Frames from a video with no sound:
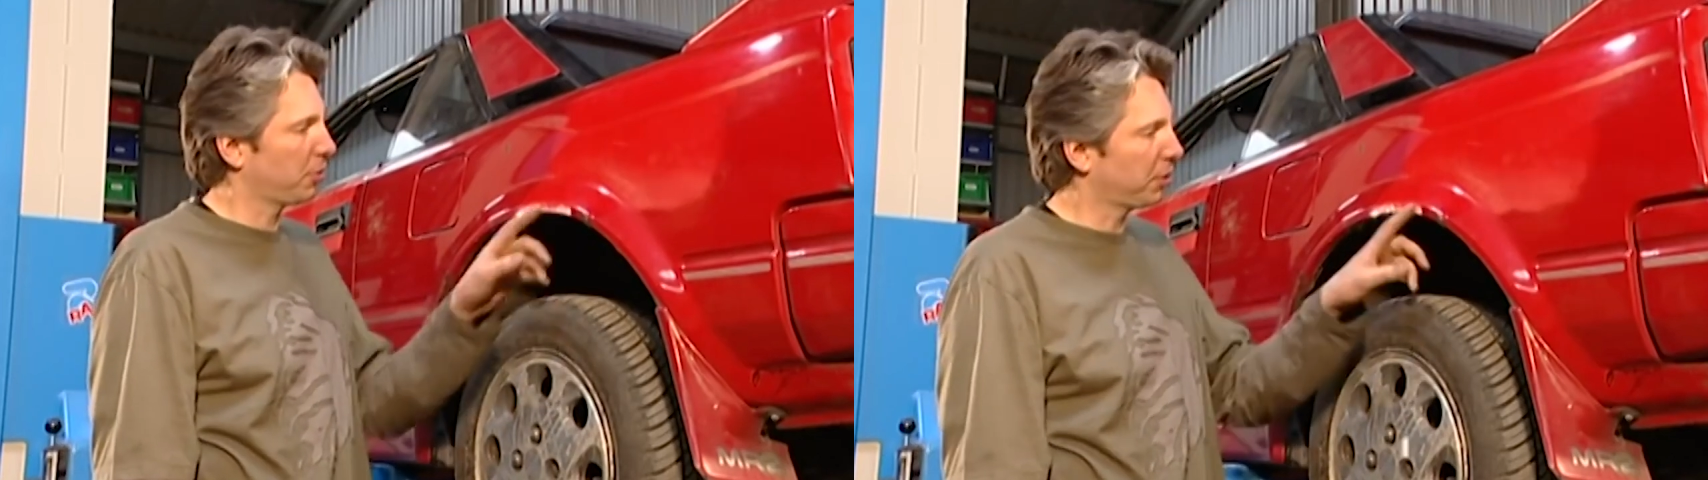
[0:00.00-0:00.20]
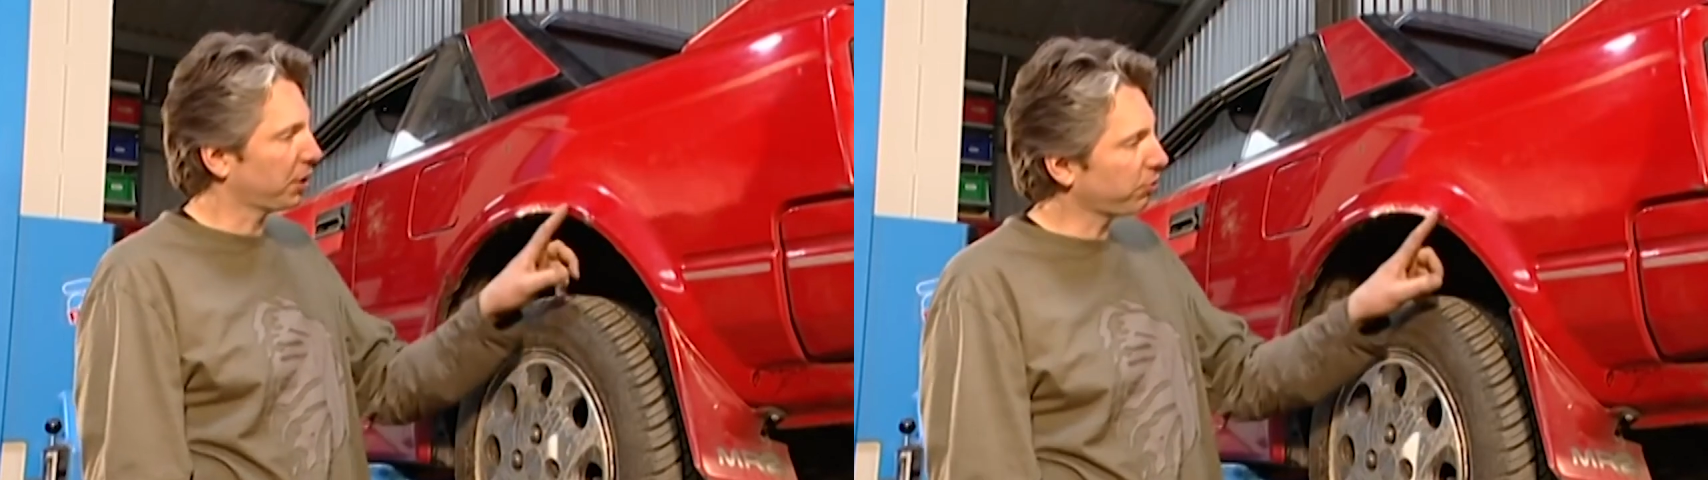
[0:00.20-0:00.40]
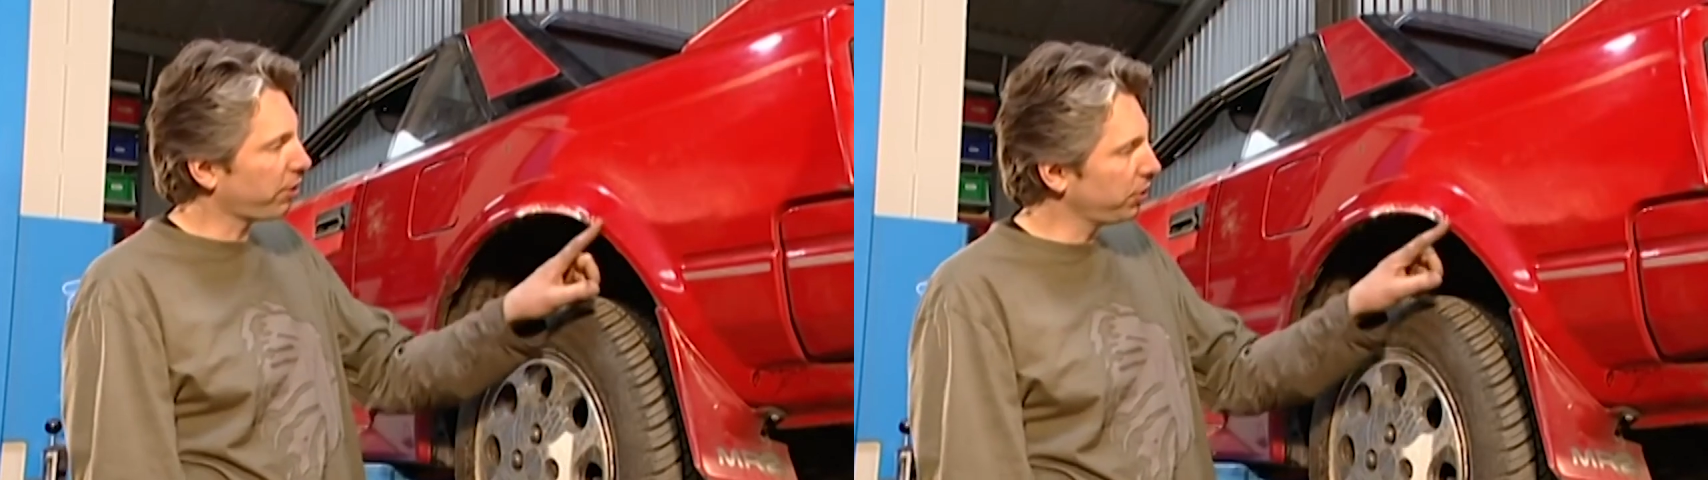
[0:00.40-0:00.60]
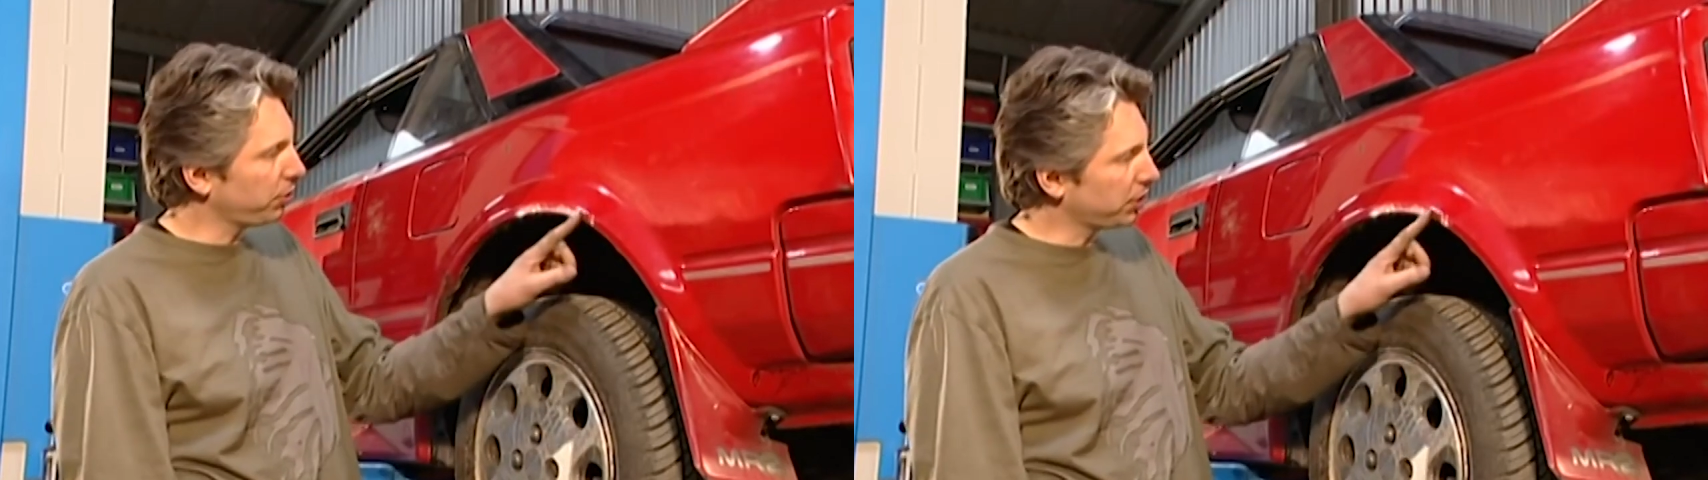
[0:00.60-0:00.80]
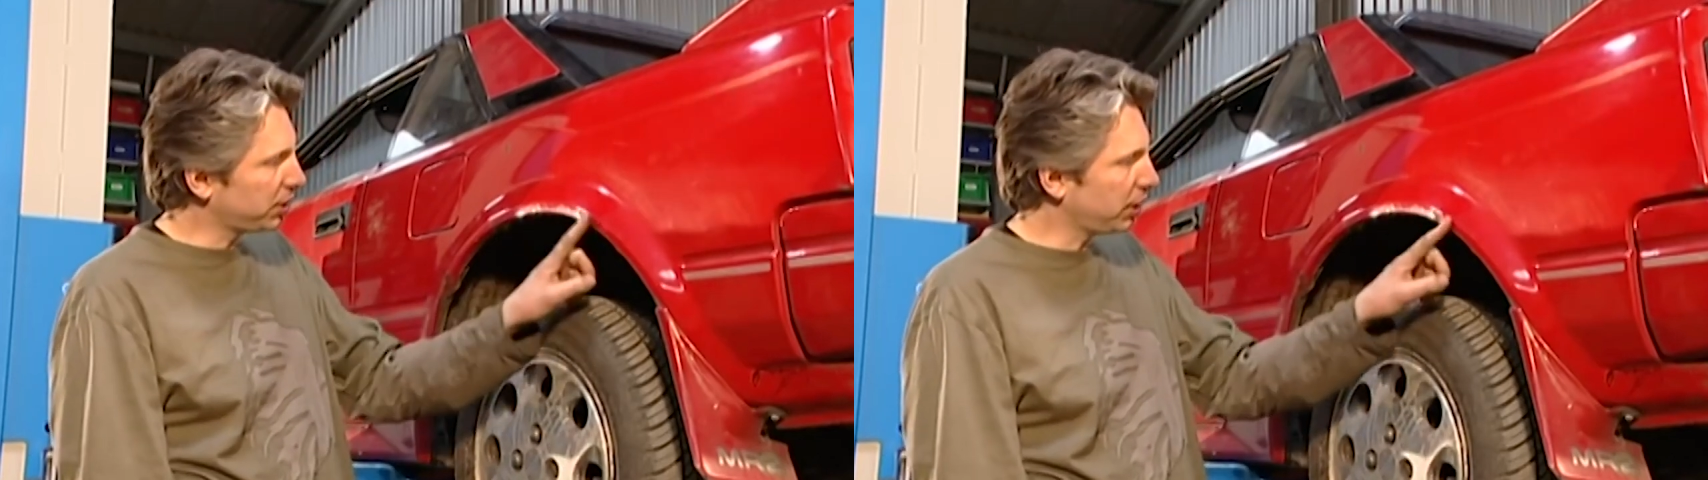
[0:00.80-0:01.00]
So I'm going to grind
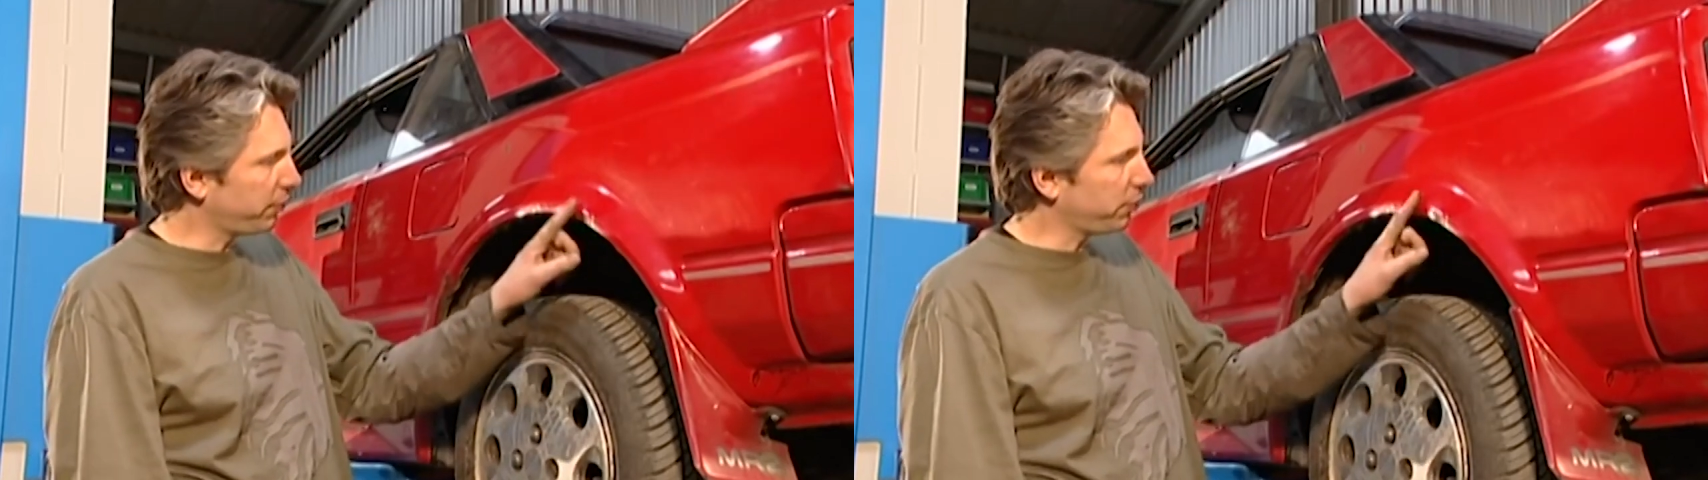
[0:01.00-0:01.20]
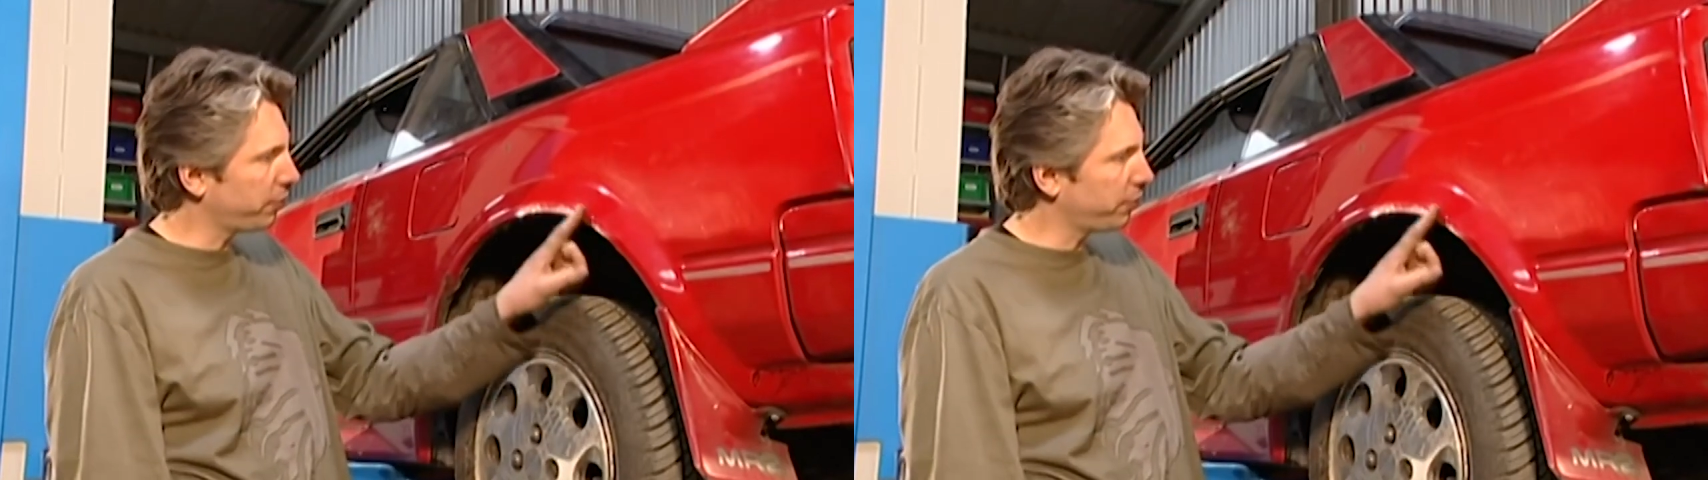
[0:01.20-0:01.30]
all this stuff